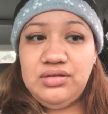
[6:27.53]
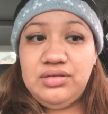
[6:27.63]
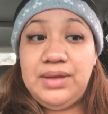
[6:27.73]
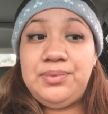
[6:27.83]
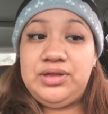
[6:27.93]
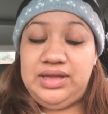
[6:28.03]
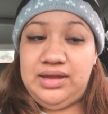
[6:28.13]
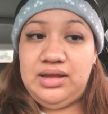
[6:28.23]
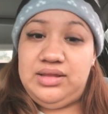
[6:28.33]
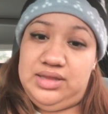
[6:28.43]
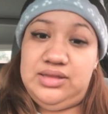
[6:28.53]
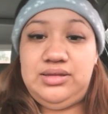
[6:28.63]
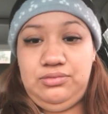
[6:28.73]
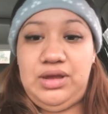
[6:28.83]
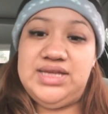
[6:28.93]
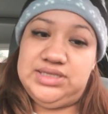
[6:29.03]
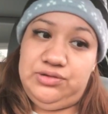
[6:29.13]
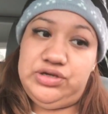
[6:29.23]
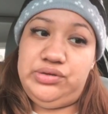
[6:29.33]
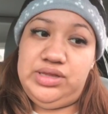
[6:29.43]
they put and then as they
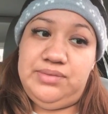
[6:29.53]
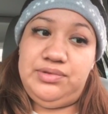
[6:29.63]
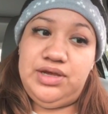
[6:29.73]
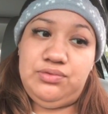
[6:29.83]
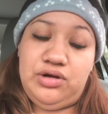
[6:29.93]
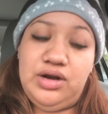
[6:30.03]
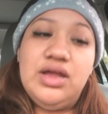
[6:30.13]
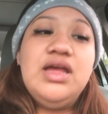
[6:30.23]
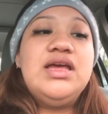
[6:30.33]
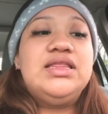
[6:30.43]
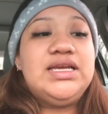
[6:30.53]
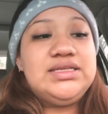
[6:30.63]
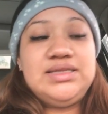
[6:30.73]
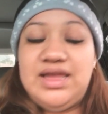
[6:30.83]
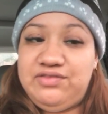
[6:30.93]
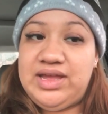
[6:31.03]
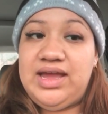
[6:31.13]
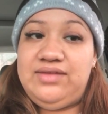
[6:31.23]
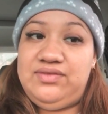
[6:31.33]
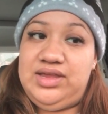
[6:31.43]
were doing the blood work, they left the
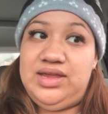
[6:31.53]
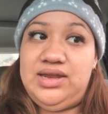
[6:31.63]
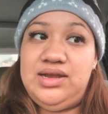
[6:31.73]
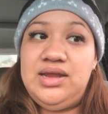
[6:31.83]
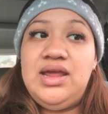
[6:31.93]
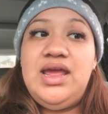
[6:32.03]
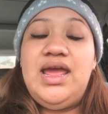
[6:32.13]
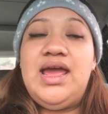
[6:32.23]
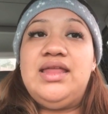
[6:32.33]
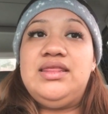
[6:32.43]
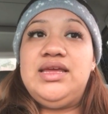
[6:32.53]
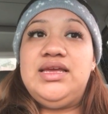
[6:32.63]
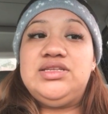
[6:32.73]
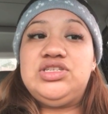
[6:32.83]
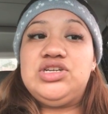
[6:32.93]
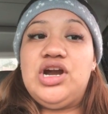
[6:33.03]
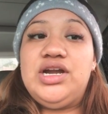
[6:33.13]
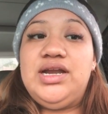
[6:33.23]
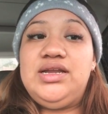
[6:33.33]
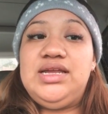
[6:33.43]
IV in, and they
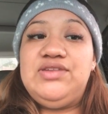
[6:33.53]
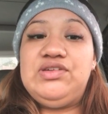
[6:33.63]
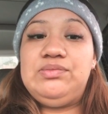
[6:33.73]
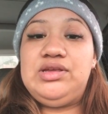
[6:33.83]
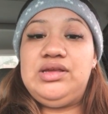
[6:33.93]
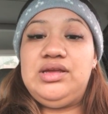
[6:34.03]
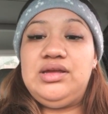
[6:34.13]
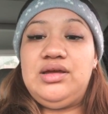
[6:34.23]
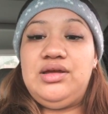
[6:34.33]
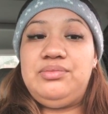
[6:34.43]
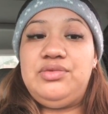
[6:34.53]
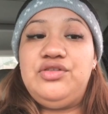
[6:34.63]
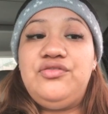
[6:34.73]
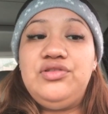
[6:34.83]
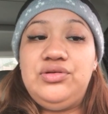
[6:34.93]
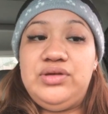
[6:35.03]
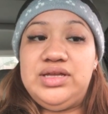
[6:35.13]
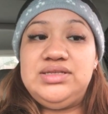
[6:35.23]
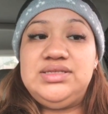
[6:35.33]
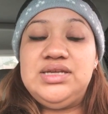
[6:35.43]
started giving me
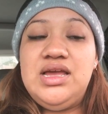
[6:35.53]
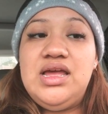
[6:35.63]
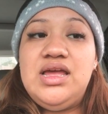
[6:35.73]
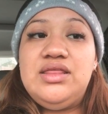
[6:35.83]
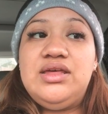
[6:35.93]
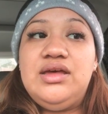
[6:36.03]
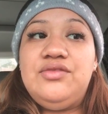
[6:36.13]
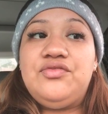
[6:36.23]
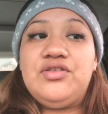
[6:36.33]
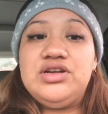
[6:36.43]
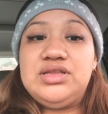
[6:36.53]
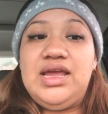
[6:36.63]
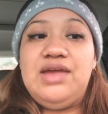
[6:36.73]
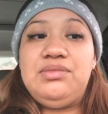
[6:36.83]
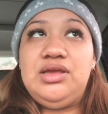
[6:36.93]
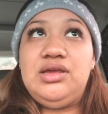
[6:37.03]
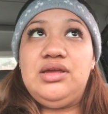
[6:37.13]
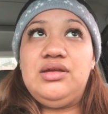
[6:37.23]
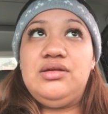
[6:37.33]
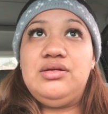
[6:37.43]
fluids. They gave me